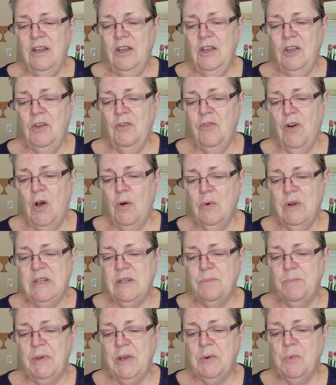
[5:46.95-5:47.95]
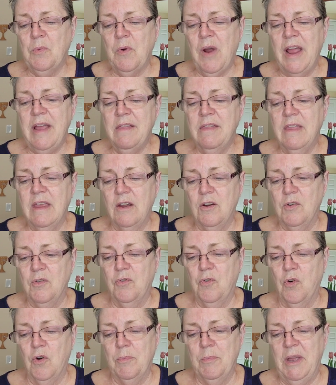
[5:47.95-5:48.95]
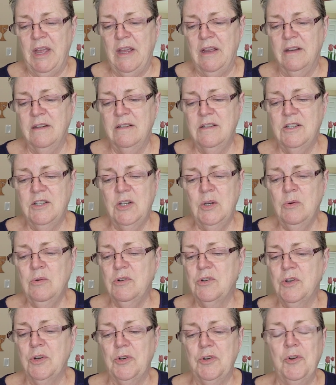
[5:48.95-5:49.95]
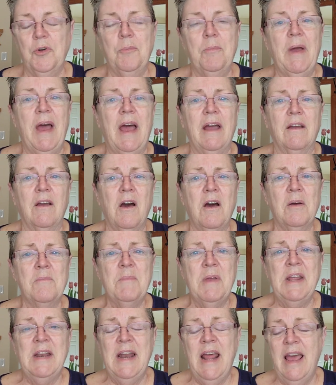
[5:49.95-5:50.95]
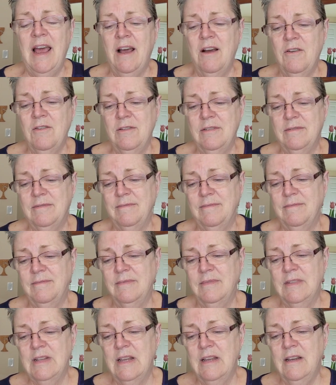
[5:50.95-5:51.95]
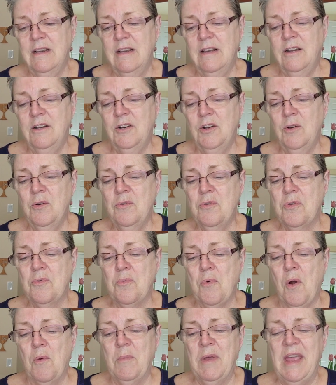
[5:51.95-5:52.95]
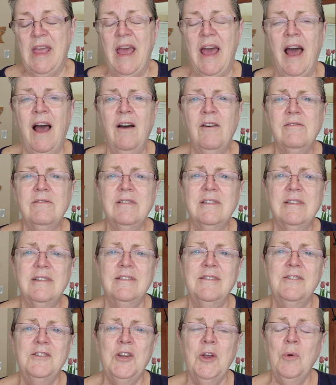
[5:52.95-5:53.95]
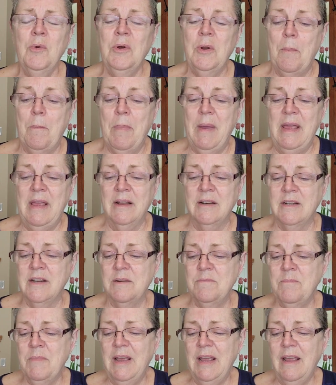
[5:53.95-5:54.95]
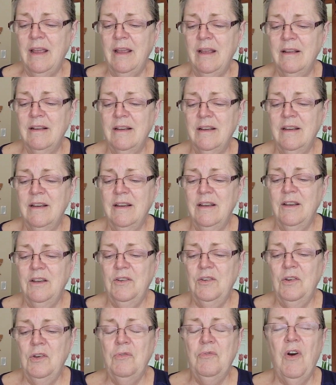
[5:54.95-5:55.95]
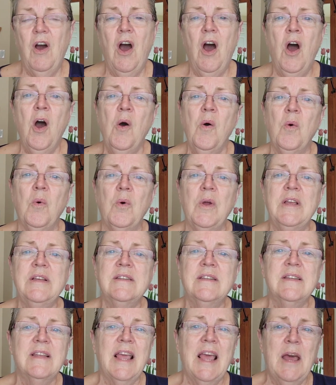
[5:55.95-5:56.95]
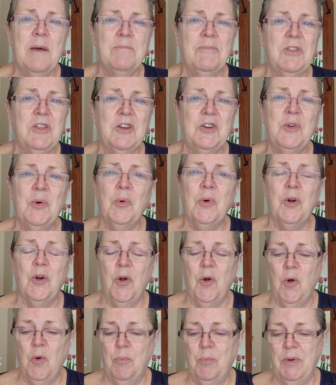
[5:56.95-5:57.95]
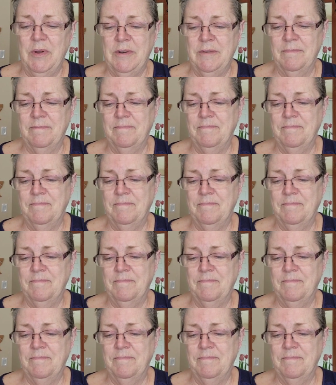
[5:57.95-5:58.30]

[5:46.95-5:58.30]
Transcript: You've always been right there for me. Don't turn your back on me now. Don't throw me out. Don't abandon me. You've always kept the door open.